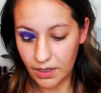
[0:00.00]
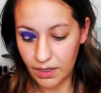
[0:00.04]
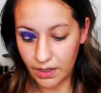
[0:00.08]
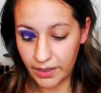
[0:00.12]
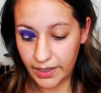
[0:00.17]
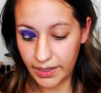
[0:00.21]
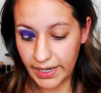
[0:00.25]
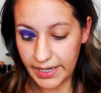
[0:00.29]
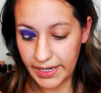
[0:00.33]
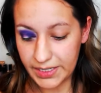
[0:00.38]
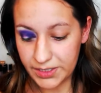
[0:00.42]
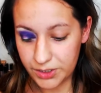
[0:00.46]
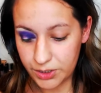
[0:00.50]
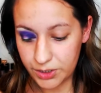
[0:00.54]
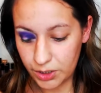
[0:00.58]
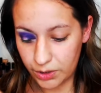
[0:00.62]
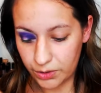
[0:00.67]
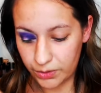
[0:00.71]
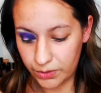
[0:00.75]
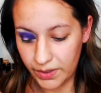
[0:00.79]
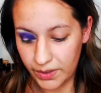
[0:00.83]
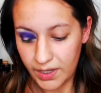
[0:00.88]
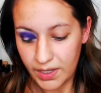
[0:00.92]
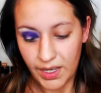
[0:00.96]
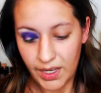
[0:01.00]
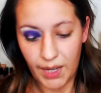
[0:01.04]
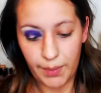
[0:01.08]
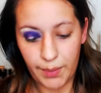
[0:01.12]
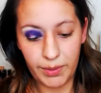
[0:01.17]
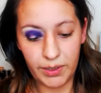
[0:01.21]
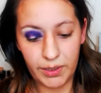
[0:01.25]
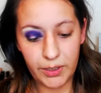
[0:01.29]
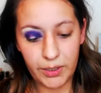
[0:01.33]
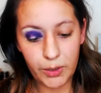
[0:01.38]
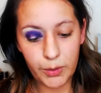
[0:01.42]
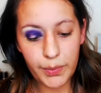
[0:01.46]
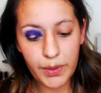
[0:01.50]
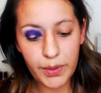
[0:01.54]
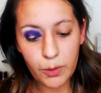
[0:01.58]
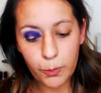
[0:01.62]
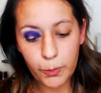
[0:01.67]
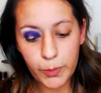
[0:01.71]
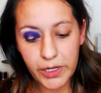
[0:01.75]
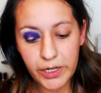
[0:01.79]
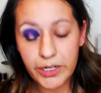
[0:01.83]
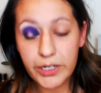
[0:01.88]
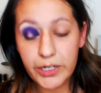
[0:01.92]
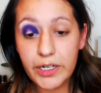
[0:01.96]
All right, so I'm a little bit
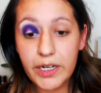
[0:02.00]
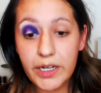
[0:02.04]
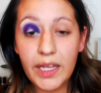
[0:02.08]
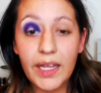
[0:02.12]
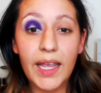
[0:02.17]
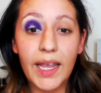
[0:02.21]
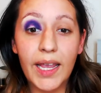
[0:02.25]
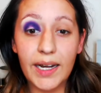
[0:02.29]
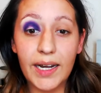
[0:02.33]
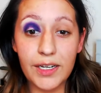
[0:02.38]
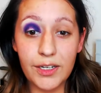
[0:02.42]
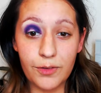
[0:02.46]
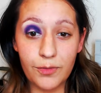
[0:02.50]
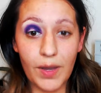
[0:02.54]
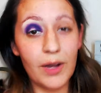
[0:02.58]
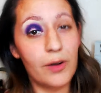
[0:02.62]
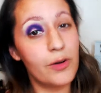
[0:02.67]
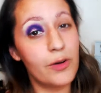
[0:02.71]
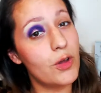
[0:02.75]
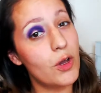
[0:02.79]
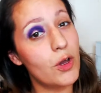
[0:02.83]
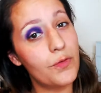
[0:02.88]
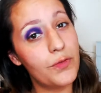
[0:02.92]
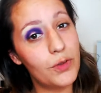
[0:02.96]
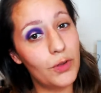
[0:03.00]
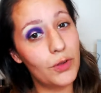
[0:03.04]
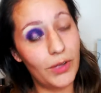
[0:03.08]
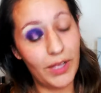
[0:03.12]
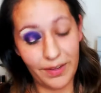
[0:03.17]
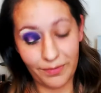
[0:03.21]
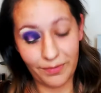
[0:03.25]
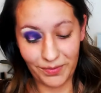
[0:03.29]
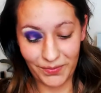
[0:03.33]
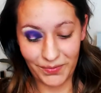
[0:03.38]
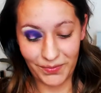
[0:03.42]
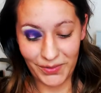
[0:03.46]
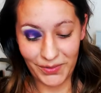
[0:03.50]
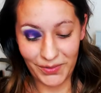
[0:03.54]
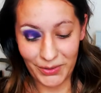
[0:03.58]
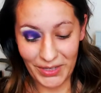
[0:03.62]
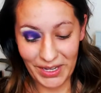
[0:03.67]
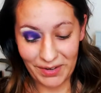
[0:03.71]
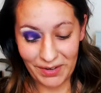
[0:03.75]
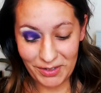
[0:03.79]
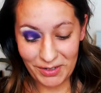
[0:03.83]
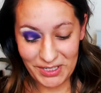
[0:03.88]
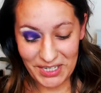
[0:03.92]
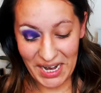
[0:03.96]
weird, and I don't know if you'll
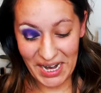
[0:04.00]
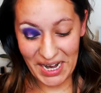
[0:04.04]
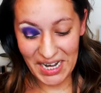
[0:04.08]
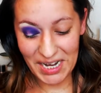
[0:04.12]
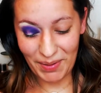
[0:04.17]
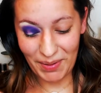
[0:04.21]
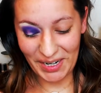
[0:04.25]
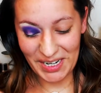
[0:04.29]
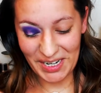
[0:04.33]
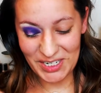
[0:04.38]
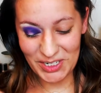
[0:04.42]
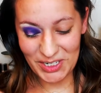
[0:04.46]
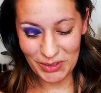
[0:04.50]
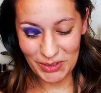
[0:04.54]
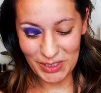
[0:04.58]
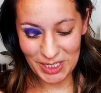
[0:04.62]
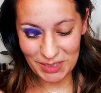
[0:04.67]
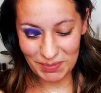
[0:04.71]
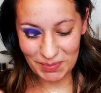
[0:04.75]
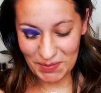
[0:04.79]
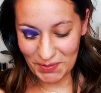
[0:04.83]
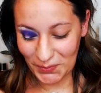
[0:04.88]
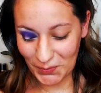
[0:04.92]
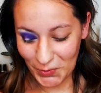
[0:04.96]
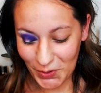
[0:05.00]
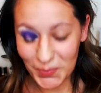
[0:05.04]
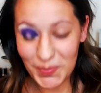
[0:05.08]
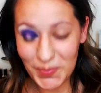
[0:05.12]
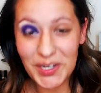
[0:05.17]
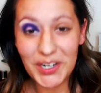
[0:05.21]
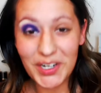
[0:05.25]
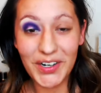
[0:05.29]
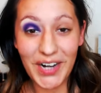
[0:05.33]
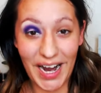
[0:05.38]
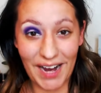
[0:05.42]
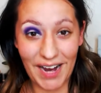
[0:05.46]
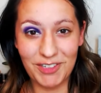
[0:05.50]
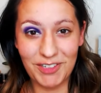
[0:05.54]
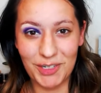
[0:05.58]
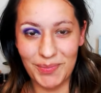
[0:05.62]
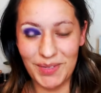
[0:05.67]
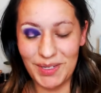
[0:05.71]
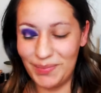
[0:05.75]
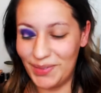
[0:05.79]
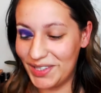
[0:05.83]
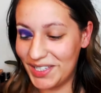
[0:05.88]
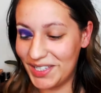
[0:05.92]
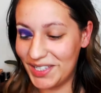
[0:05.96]
ever see anybody do this before me or after
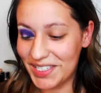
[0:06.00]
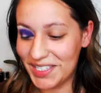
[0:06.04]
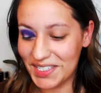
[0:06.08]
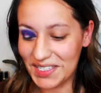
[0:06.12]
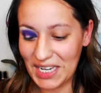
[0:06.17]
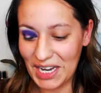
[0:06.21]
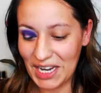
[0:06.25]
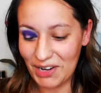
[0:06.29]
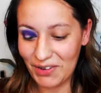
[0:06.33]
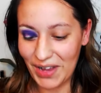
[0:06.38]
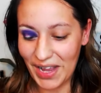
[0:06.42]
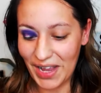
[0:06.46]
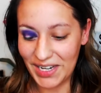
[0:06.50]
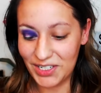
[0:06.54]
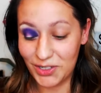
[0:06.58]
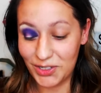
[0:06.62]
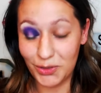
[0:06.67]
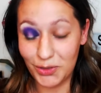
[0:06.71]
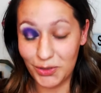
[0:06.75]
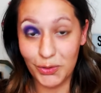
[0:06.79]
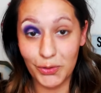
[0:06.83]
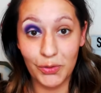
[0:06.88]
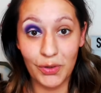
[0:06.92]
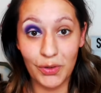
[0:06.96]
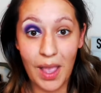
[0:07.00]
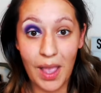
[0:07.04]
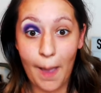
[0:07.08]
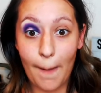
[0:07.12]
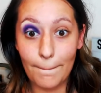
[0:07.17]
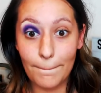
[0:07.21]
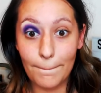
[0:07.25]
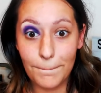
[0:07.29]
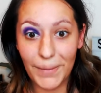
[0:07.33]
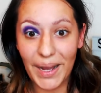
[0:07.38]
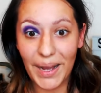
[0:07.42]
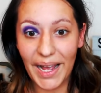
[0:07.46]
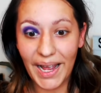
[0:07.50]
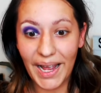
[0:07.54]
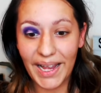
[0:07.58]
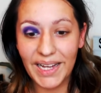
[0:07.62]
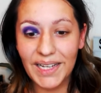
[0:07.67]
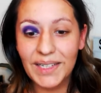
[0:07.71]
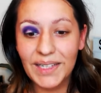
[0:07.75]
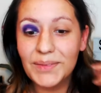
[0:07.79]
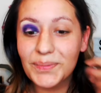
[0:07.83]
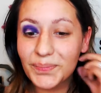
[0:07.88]
me, but this is how I do my